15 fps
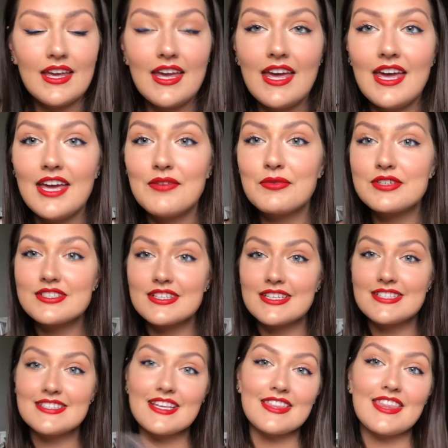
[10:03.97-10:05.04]
And we're just
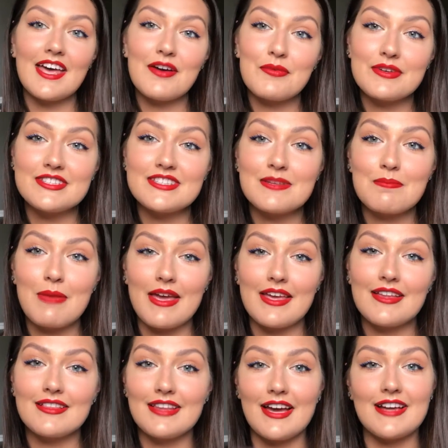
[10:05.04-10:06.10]
going to set that with some Make
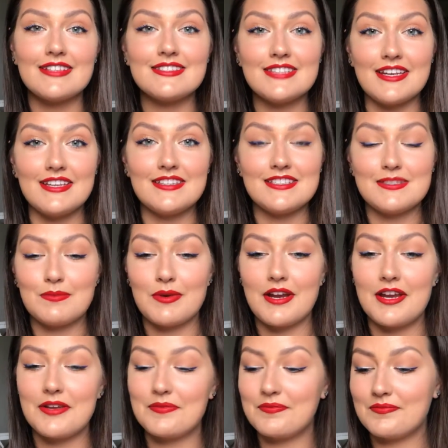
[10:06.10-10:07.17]
It Last setting
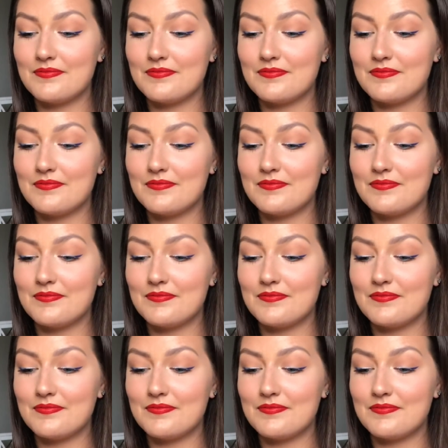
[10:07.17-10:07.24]
spray.